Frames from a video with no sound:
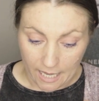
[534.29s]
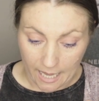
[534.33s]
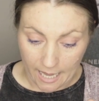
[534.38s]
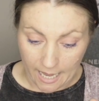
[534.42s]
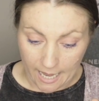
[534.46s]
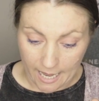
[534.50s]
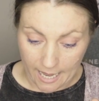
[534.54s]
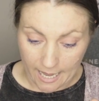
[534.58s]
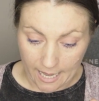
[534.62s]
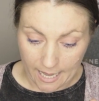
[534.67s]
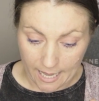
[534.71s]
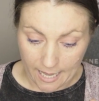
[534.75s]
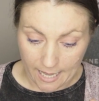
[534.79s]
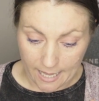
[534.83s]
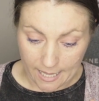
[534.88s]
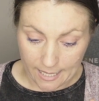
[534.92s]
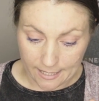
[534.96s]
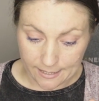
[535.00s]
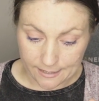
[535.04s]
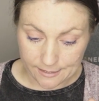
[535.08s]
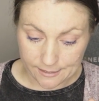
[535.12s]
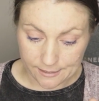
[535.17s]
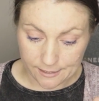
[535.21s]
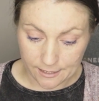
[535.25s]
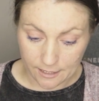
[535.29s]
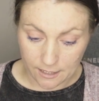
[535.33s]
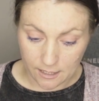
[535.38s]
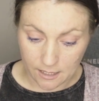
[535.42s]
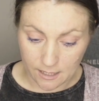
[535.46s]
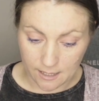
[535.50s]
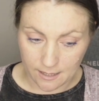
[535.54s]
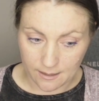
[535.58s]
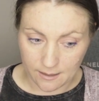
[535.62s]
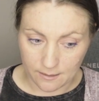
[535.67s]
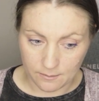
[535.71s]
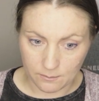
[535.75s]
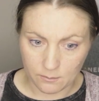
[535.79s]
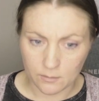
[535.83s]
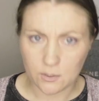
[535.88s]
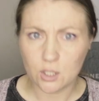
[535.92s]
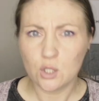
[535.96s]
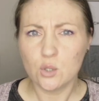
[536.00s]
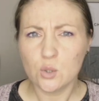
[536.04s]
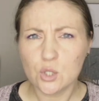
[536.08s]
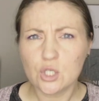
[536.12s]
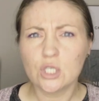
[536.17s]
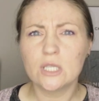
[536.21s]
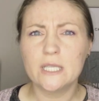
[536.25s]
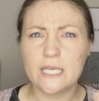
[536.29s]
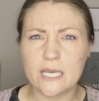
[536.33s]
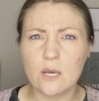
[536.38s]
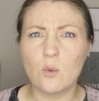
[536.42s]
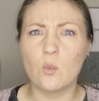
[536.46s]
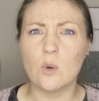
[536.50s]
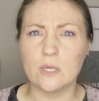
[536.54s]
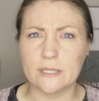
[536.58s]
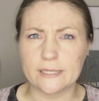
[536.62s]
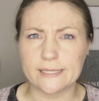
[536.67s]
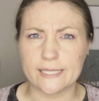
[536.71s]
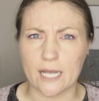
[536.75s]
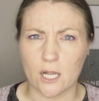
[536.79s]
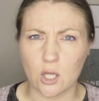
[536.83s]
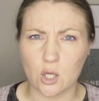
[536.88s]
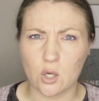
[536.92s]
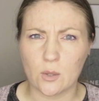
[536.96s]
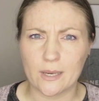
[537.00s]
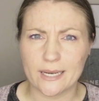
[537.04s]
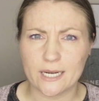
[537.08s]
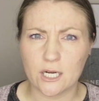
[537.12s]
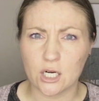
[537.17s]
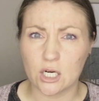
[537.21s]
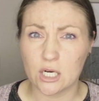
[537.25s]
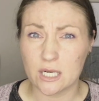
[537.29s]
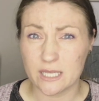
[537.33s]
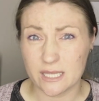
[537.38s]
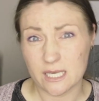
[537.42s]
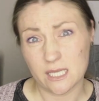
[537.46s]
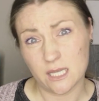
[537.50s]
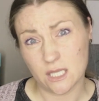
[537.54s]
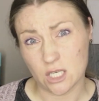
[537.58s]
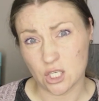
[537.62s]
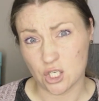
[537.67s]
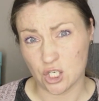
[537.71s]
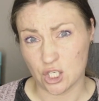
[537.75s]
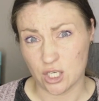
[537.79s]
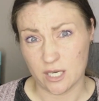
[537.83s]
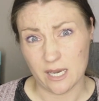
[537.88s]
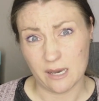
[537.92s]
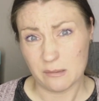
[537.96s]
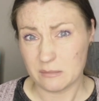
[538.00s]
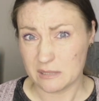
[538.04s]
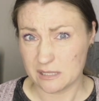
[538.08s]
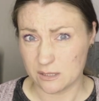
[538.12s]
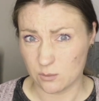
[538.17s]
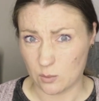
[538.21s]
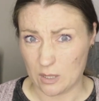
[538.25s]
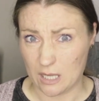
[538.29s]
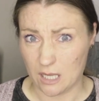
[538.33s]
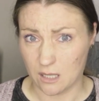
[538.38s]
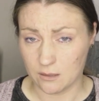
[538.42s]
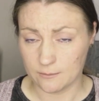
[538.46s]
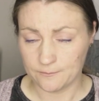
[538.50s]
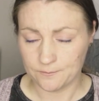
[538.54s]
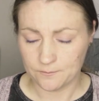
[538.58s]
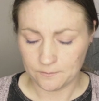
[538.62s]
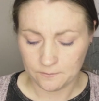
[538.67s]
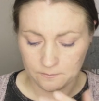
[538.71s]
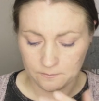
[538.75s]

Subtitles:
And usually it will sell quicker than the GM as well.